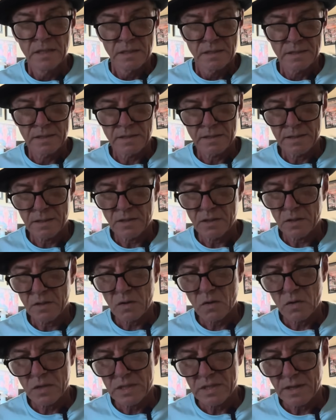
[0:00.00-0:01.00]
Since the
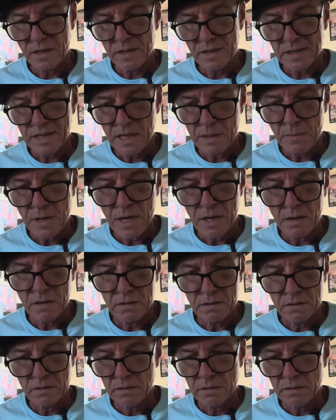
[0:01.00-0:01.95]
turquoise dial came out,